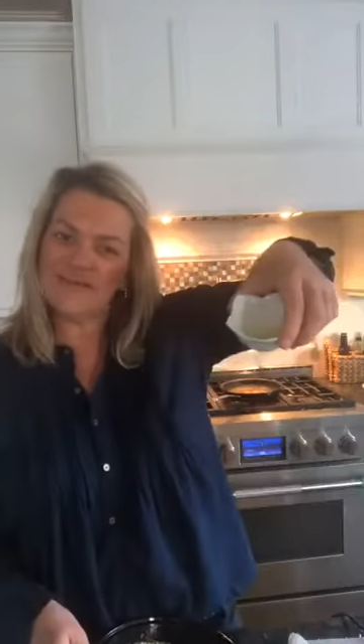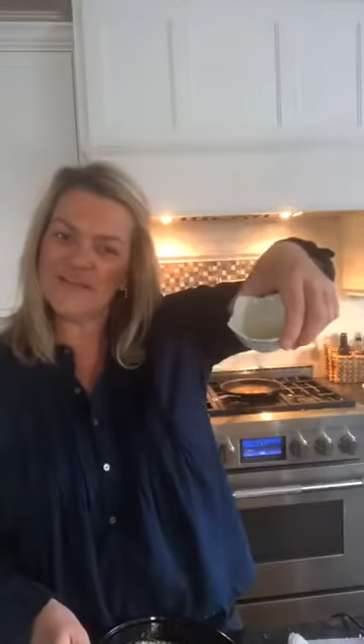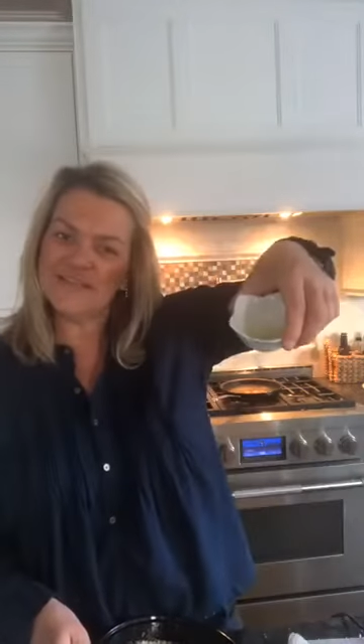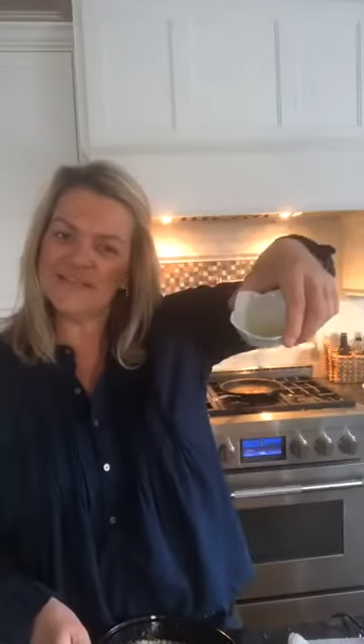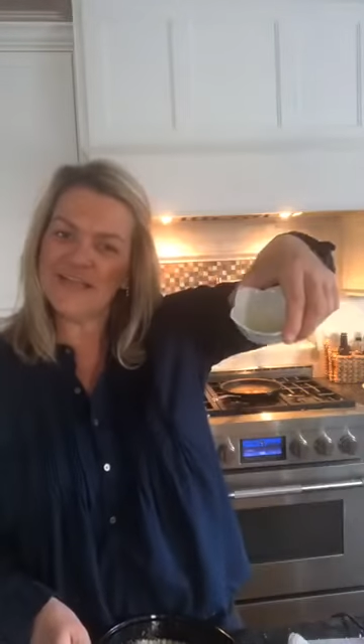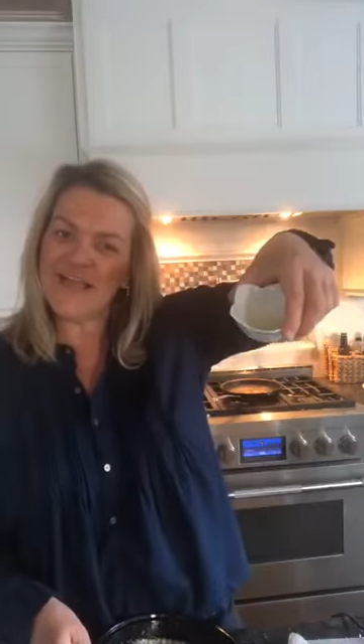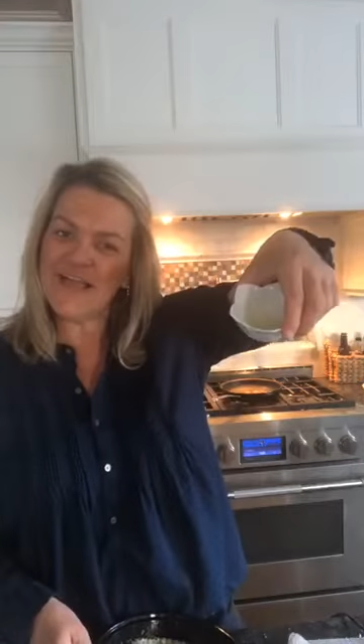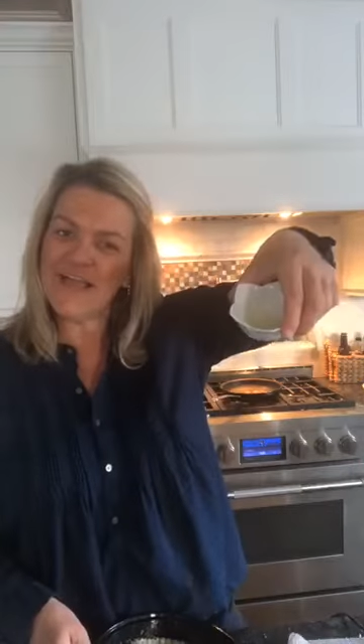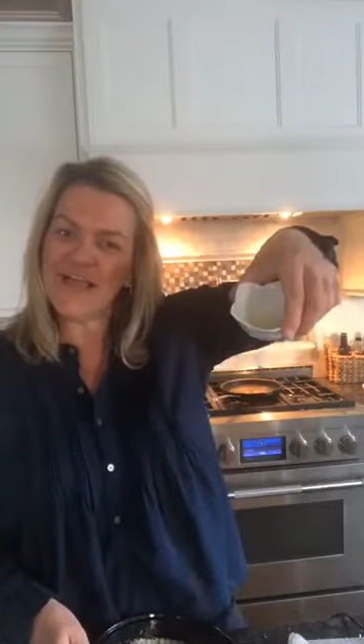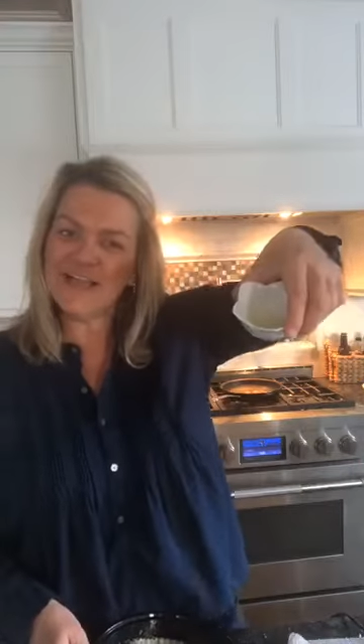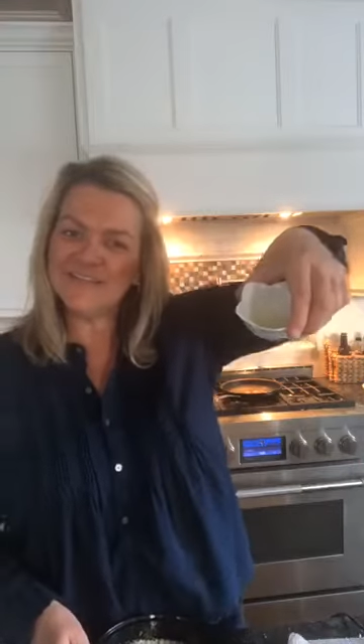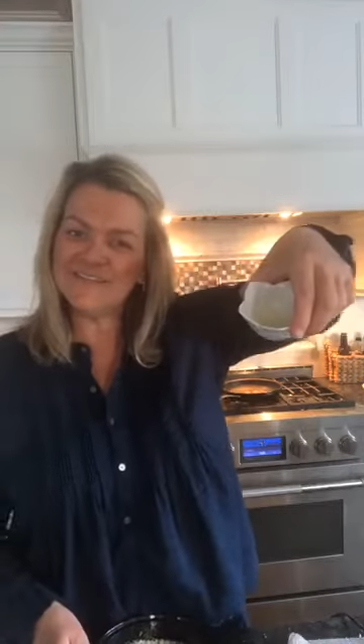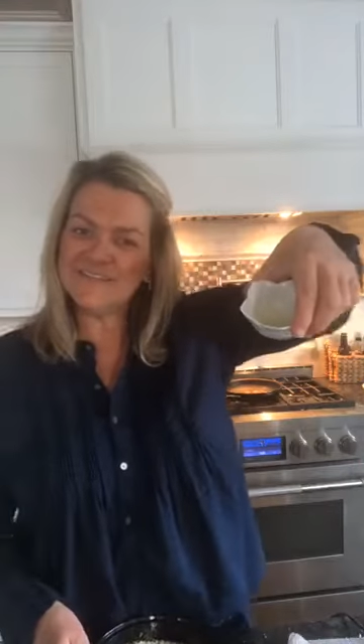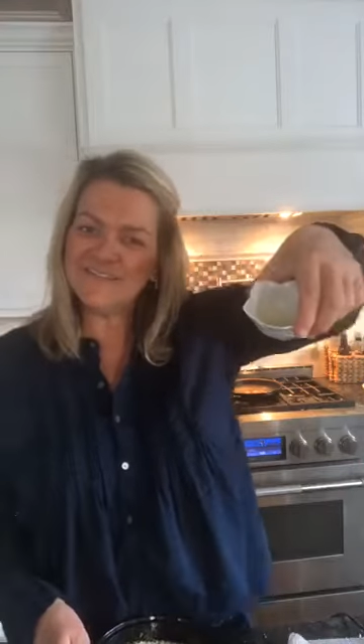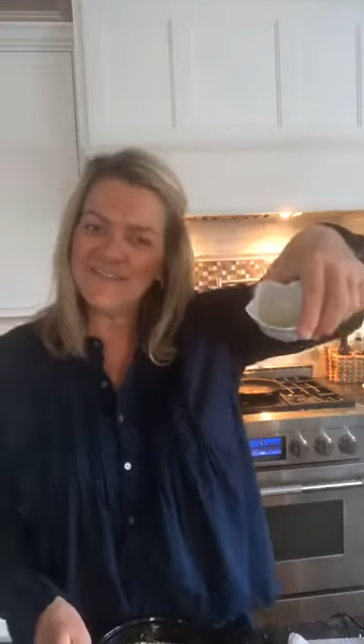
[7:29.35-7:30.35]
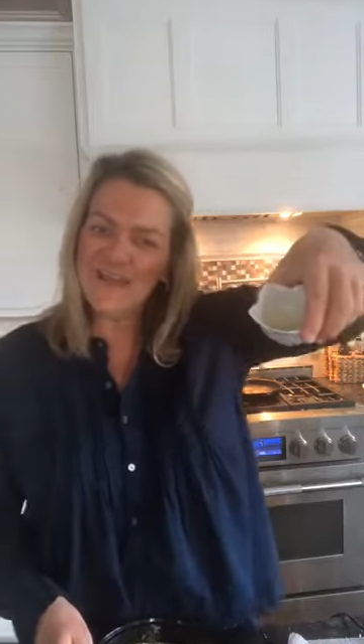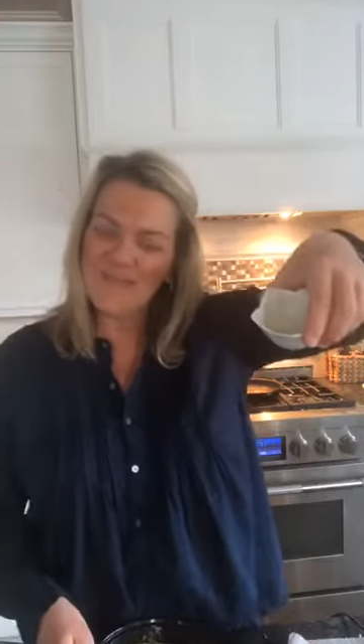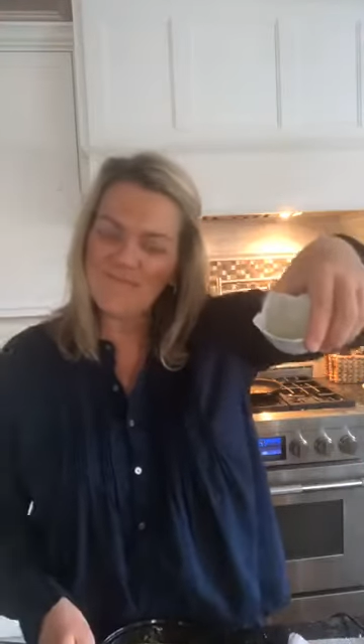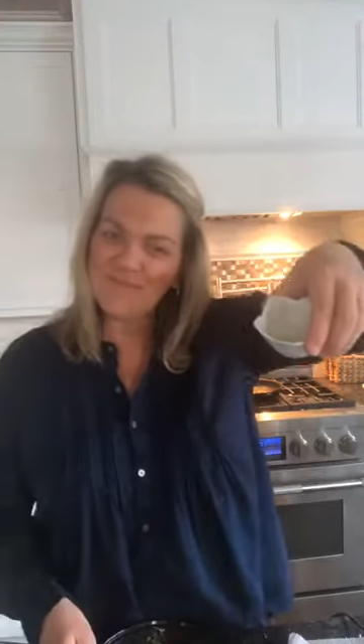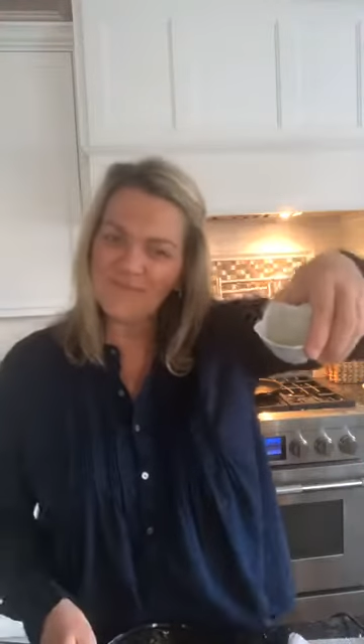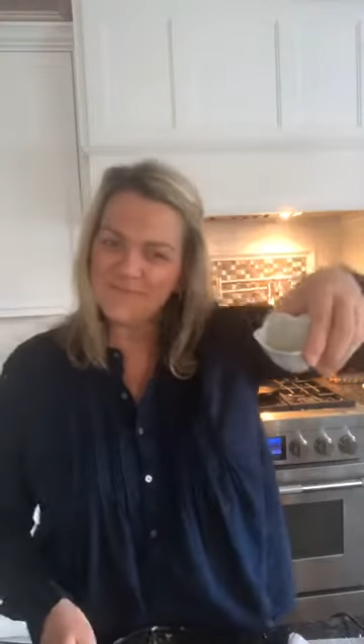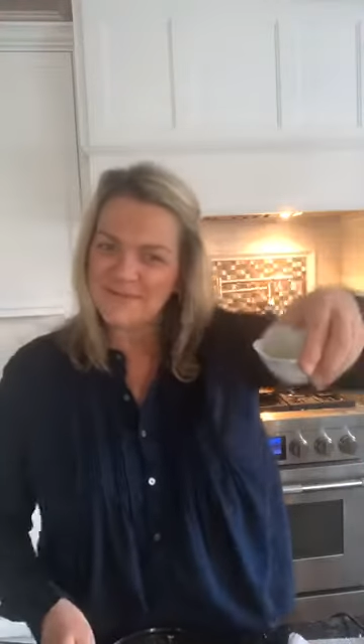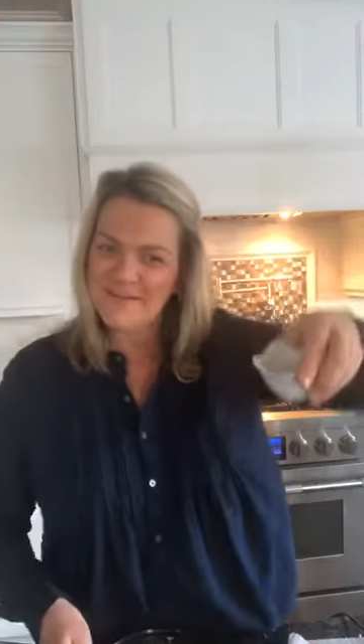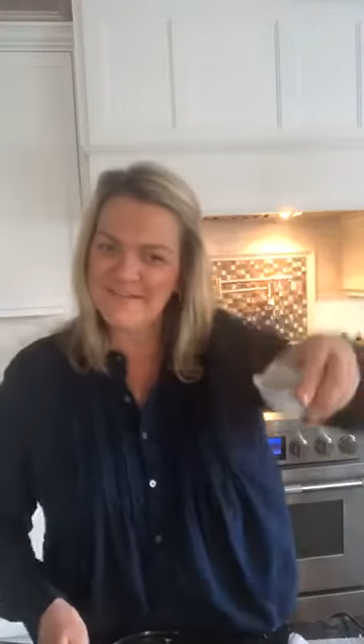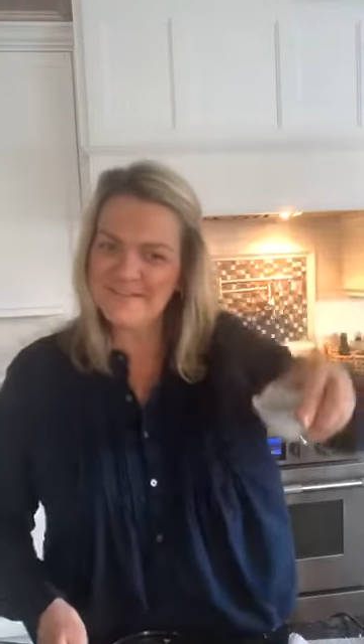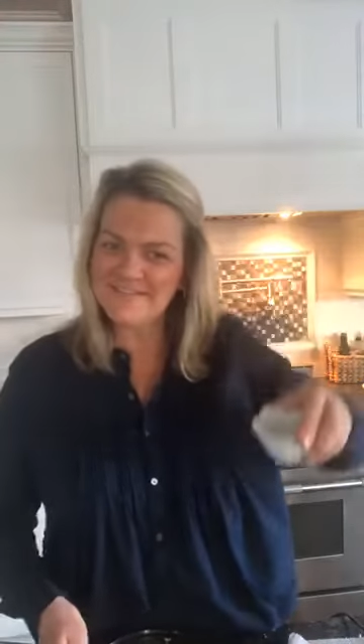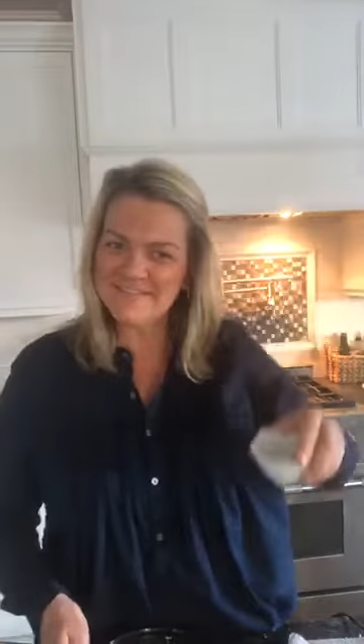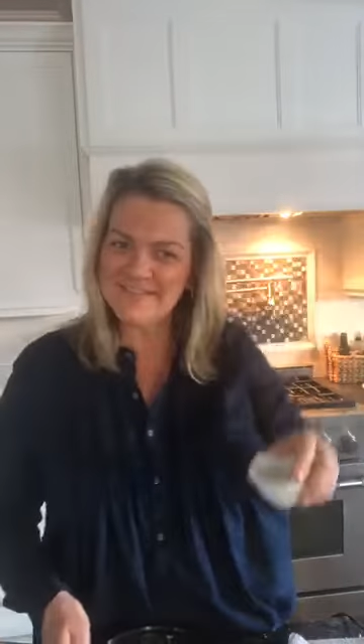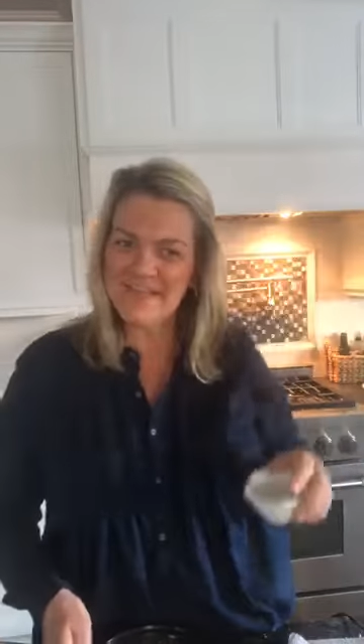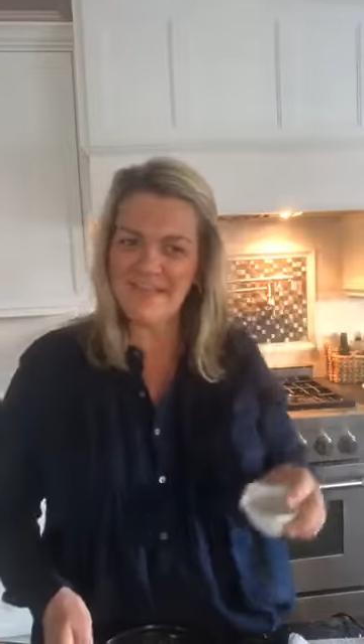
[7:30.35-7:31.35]
which I got to do that
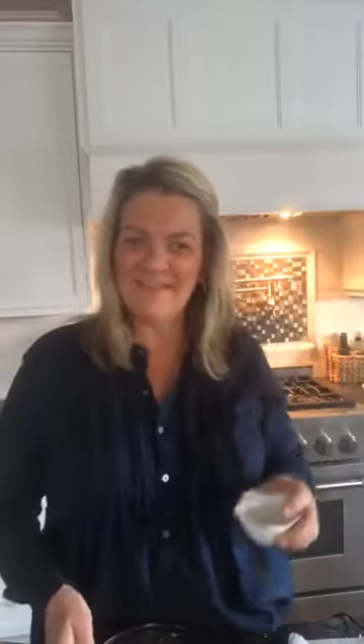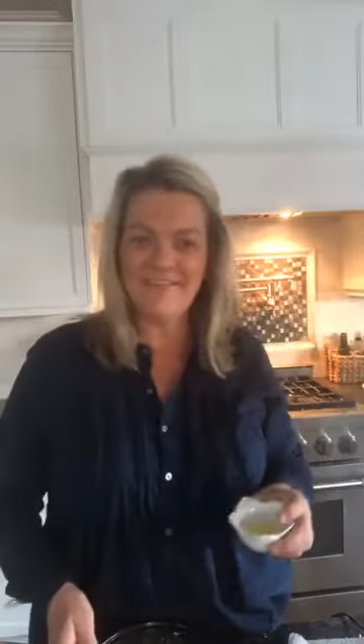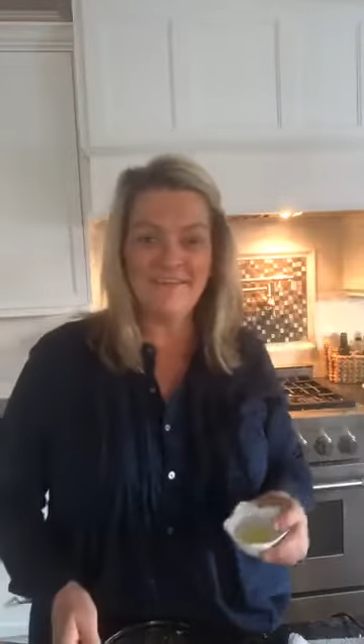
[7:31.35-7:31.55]
beforehand today.